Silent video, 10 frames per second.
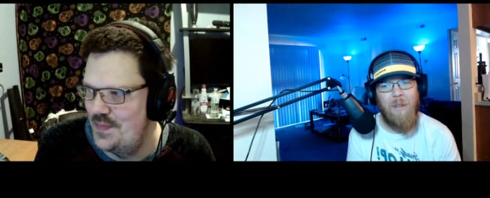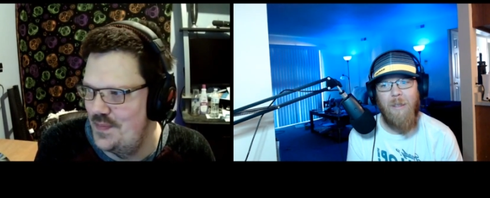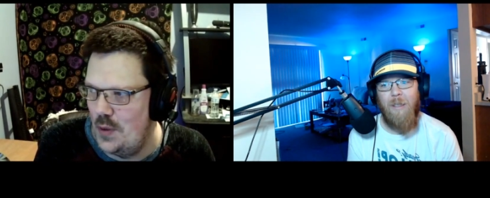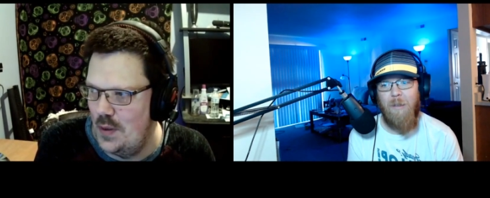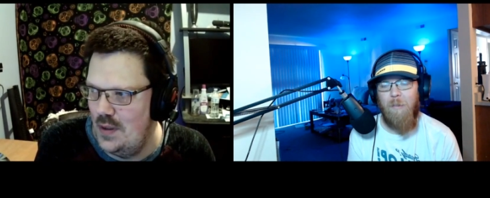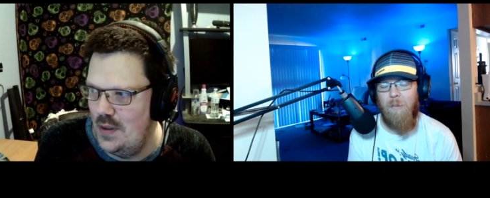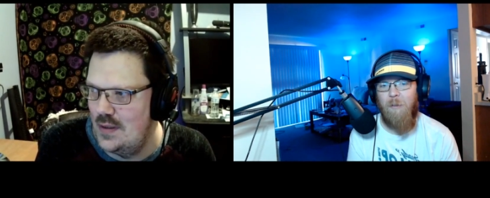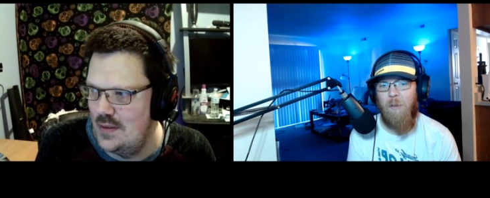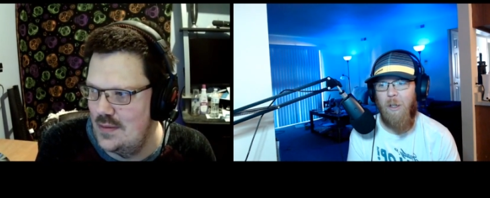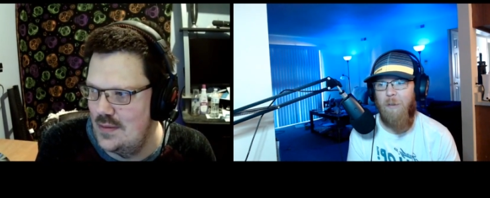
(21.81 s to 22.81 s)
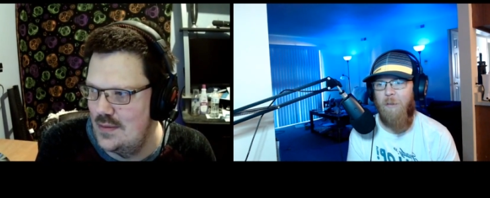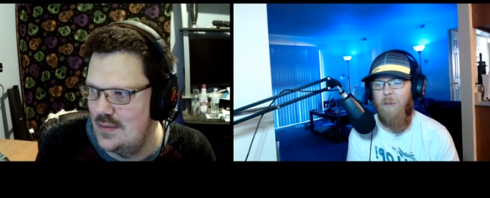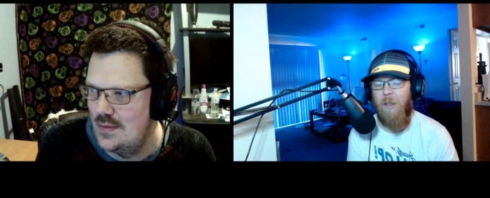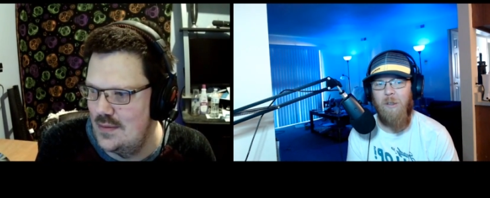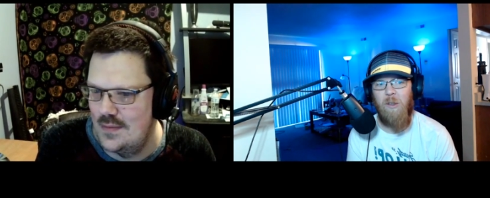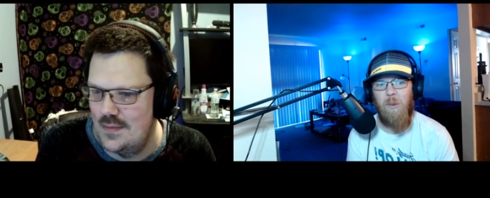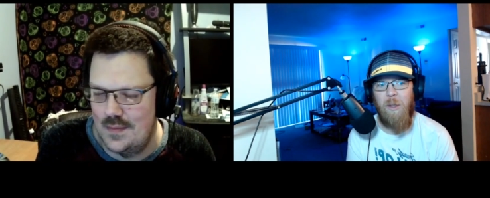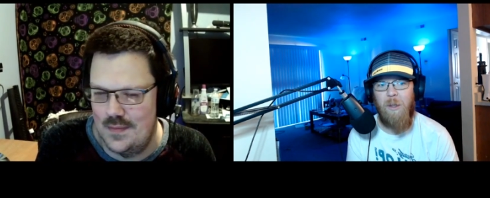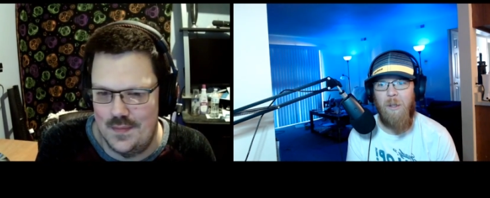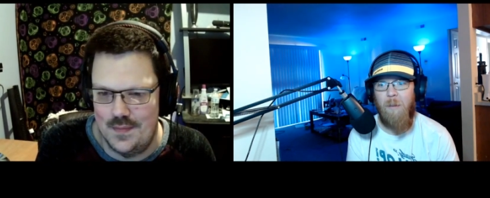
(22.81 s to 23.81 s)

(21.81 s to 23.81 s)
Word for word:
Speaker 1: All right. Before I have to find a sweater.